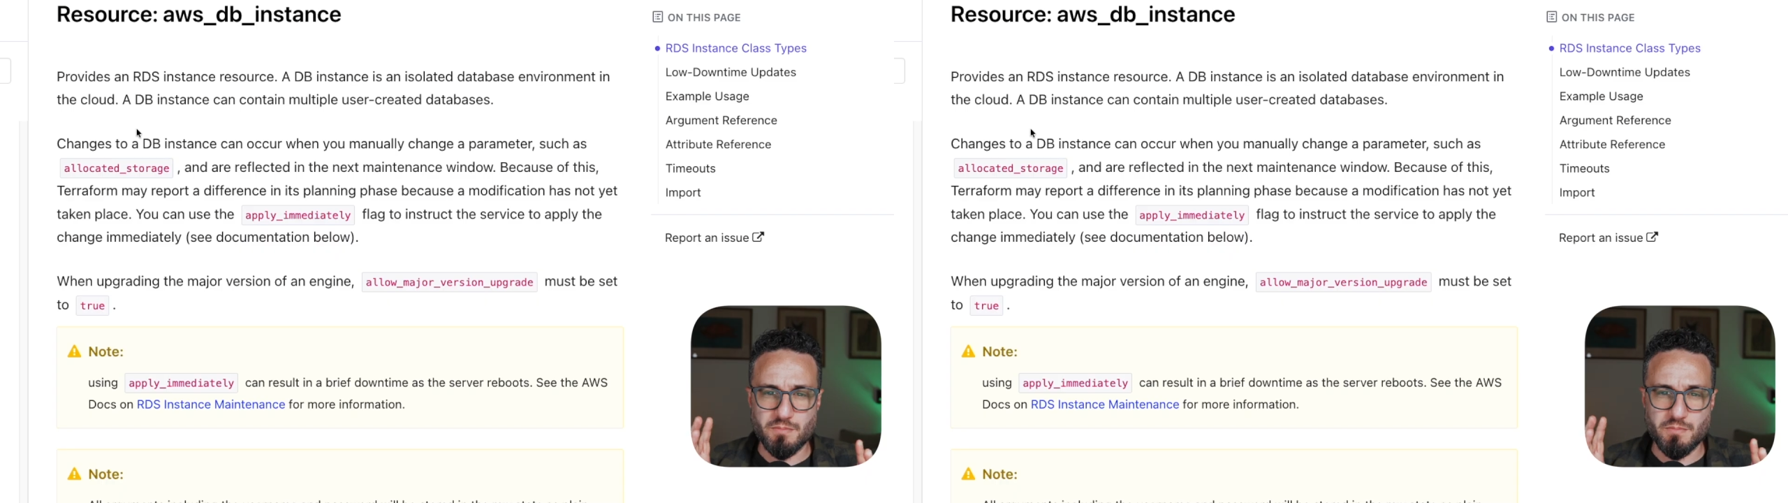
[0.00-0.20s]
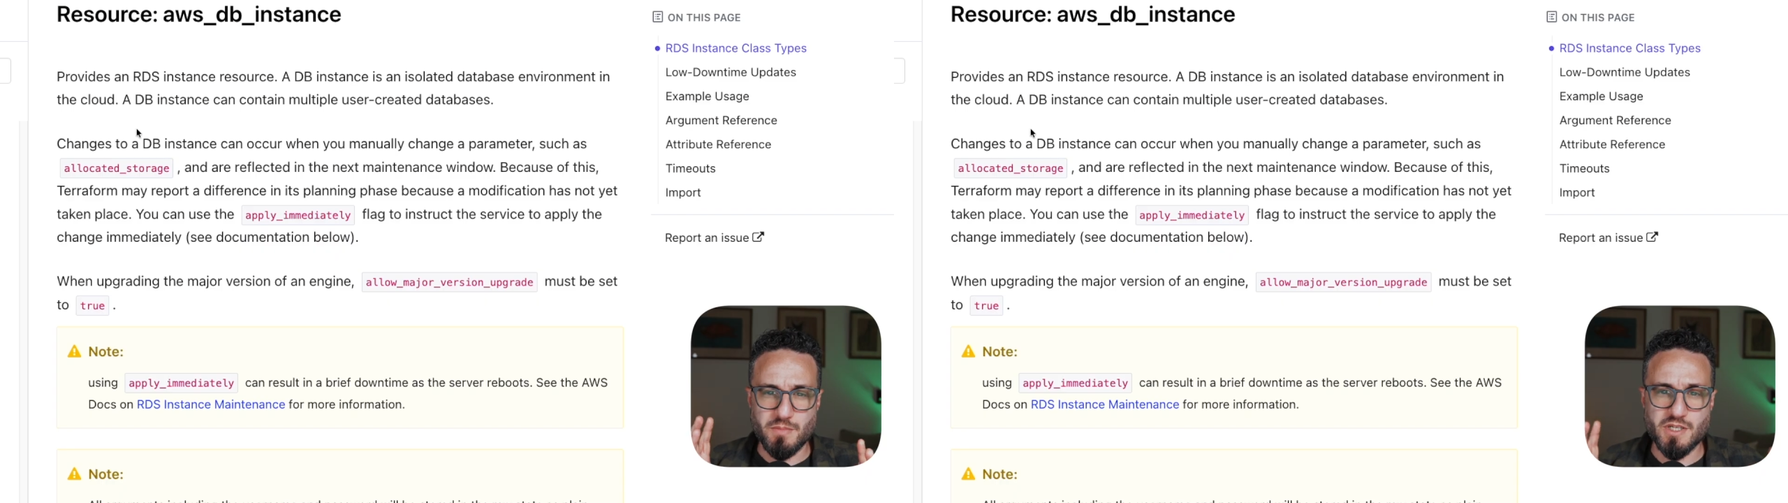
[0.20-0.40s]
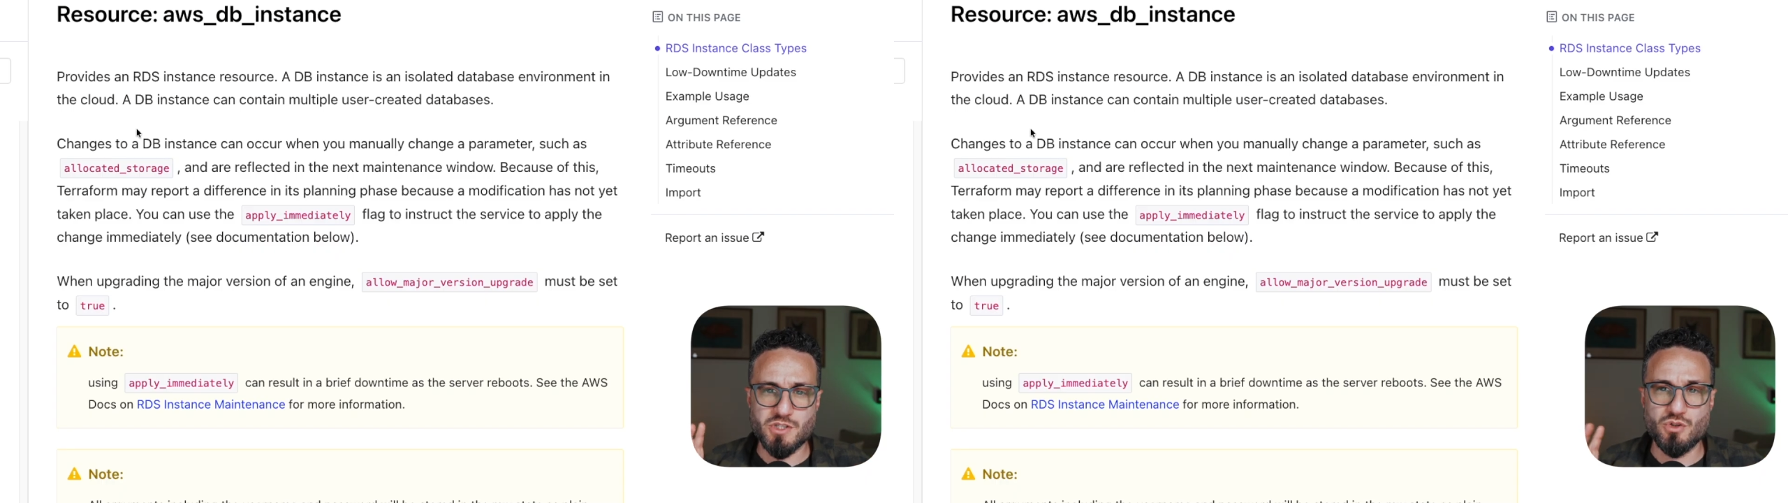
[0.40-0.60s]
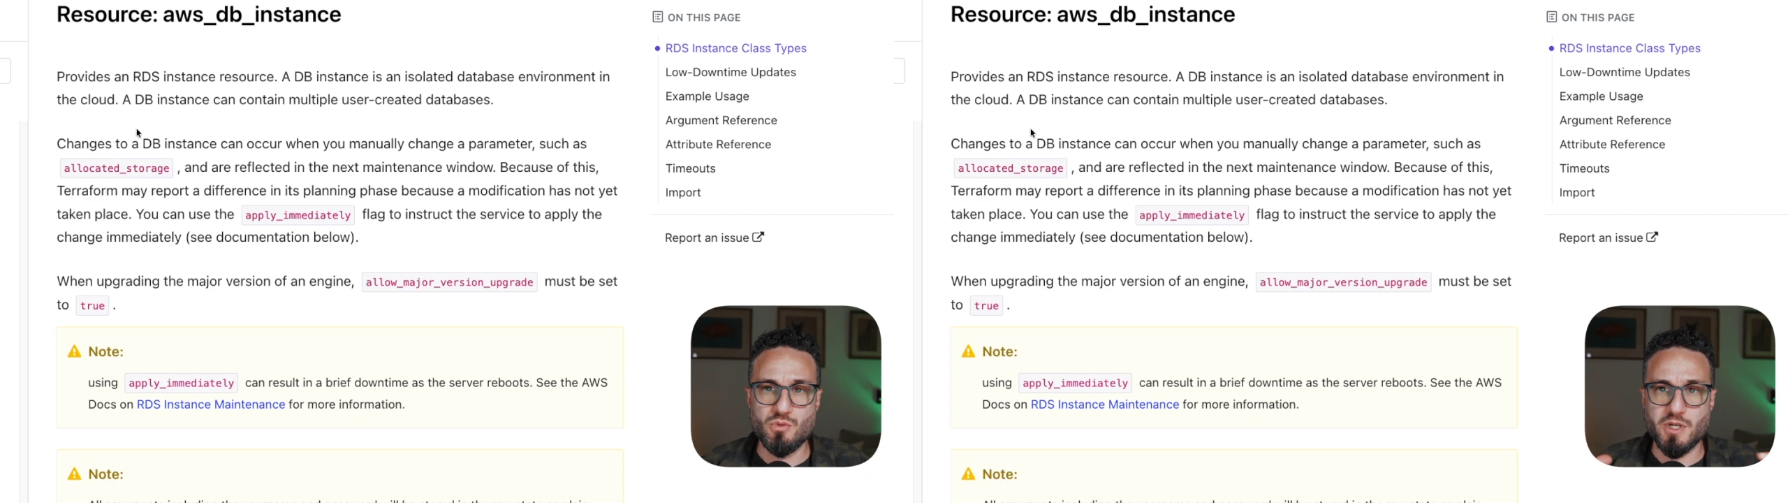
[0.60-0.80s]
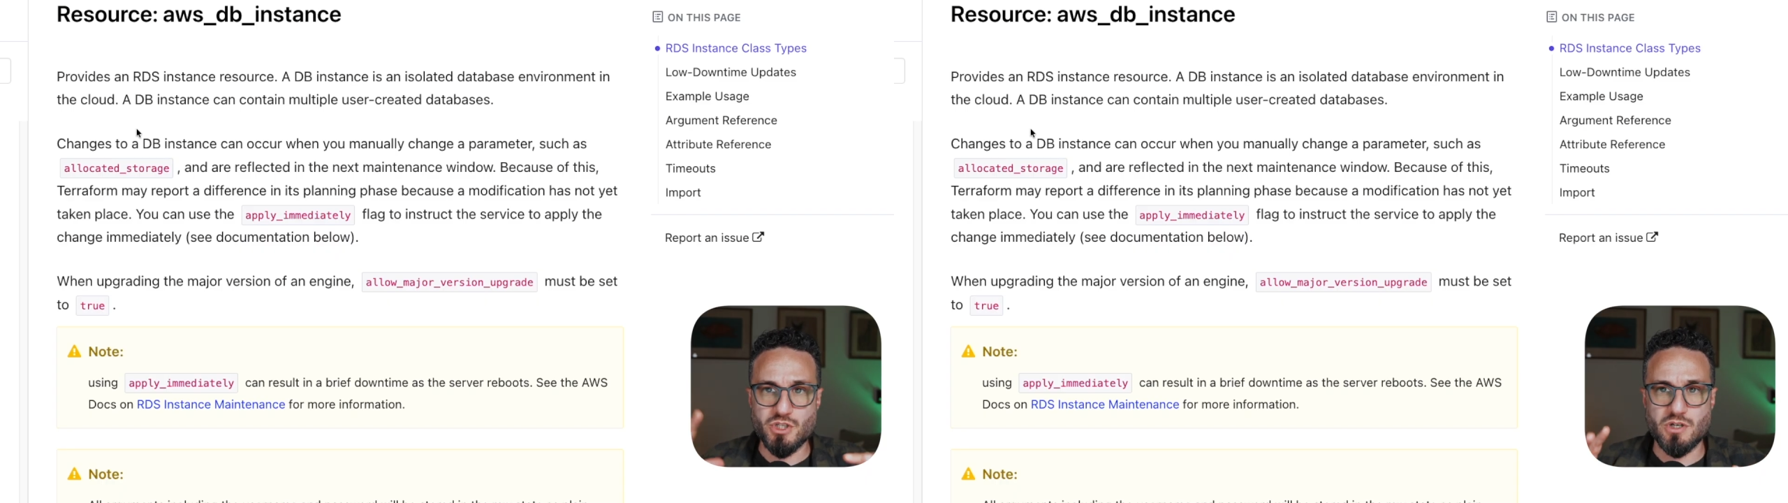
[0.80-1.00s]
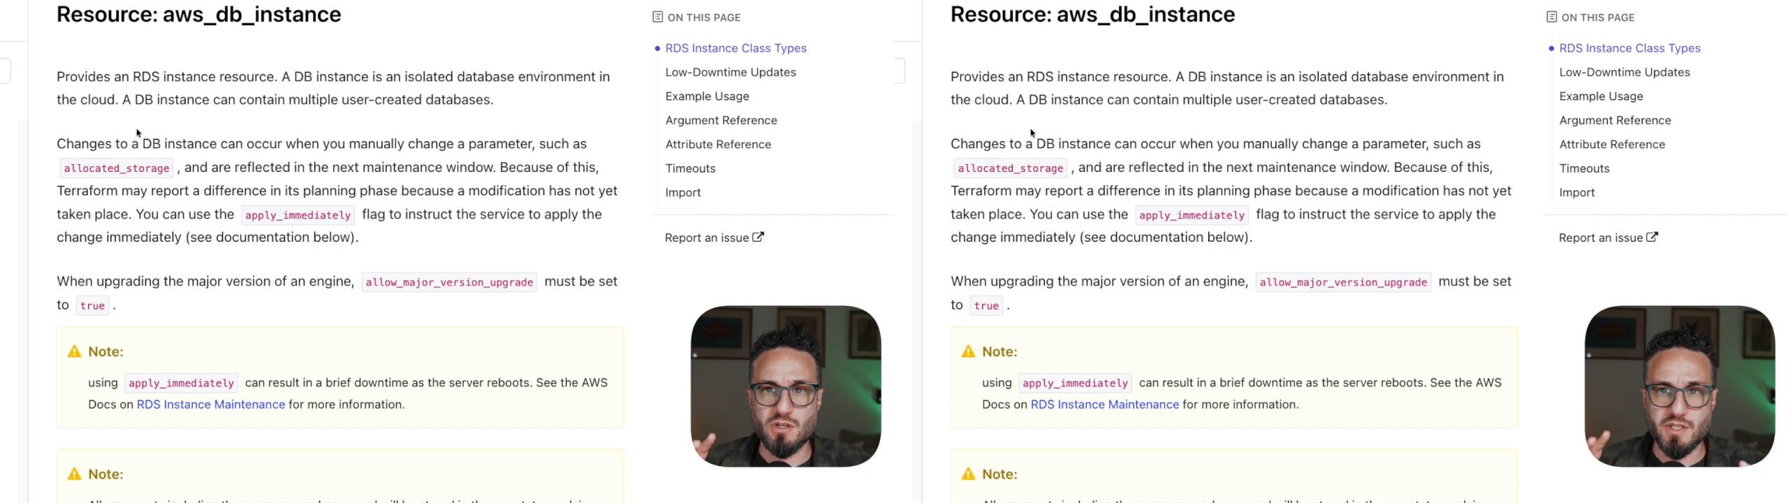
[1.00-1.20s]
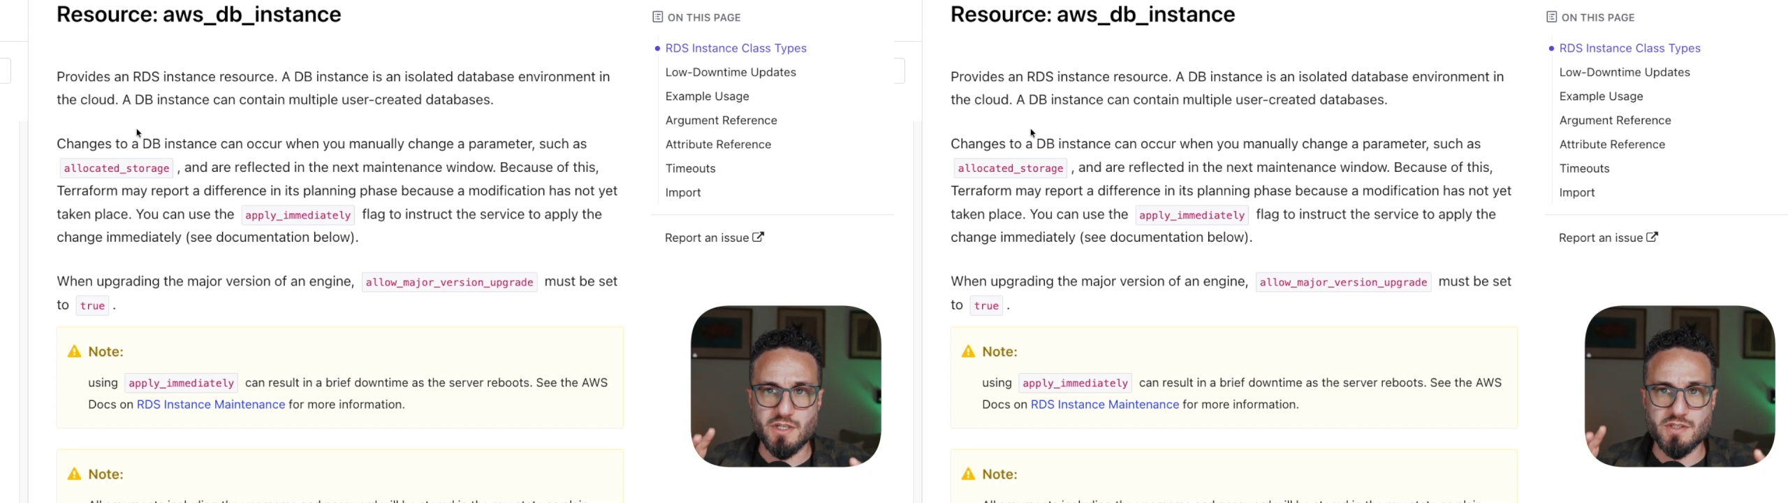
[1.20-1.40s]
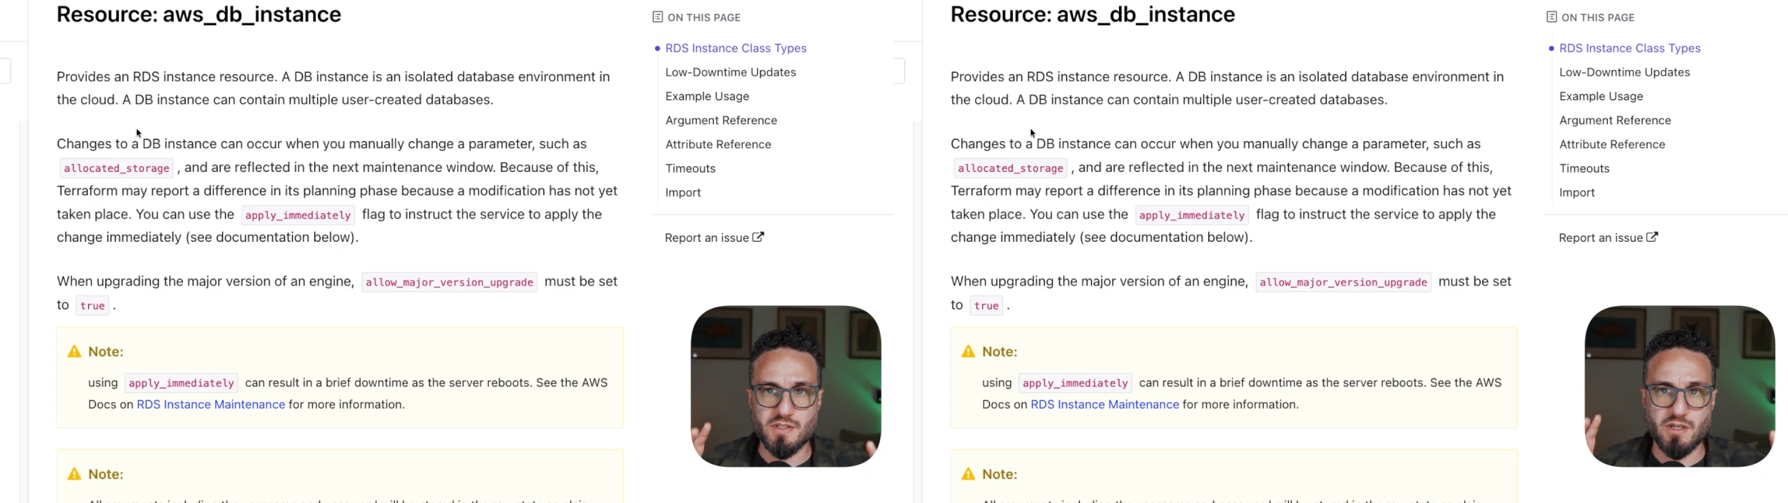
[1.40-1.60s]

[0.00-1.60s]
mix too much context.